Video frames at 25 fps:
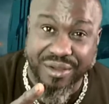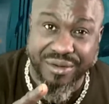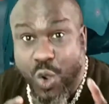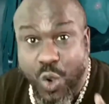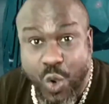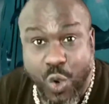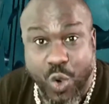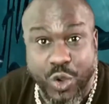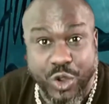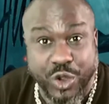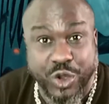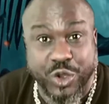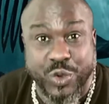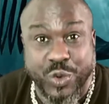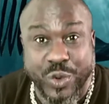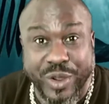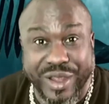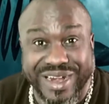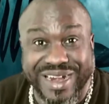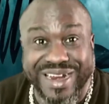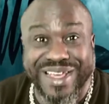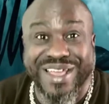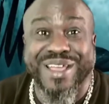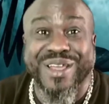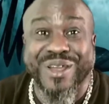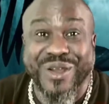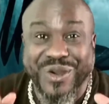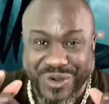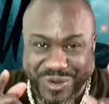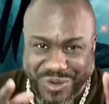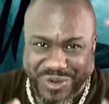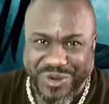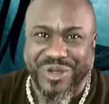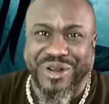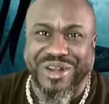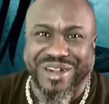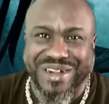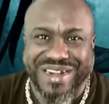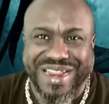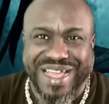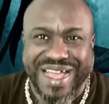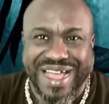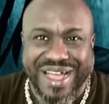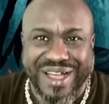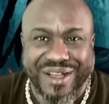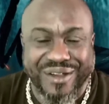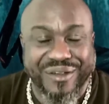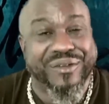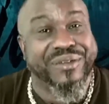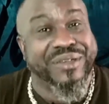Order quickly, order
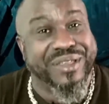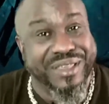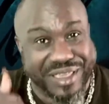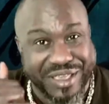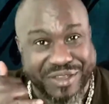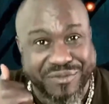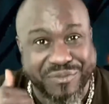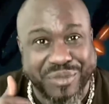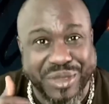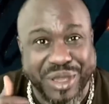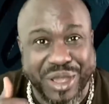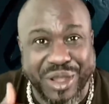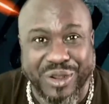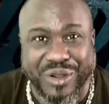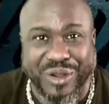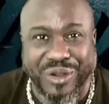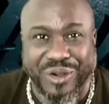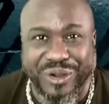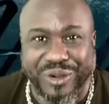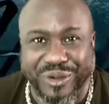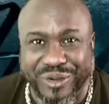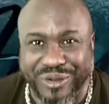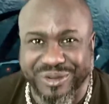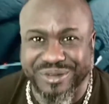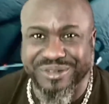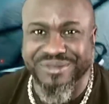now. Give me a call.